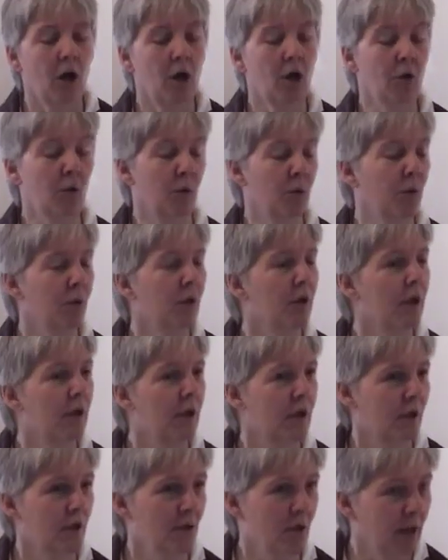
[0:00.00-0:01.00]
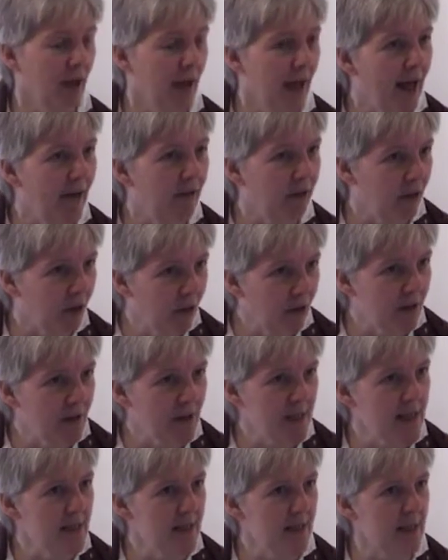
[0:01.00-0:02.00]
Oh, uh, you can have a local
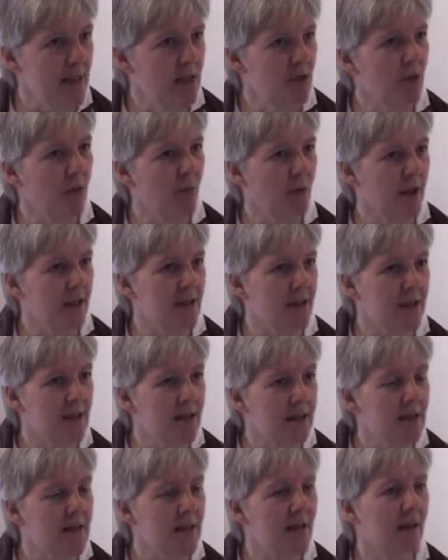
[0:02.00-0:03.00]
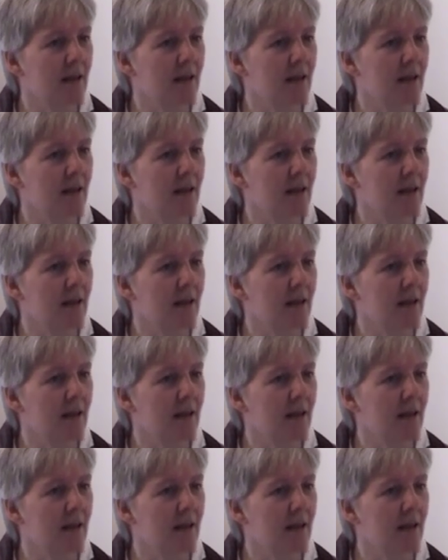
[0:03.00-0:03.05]
sensation? What is this?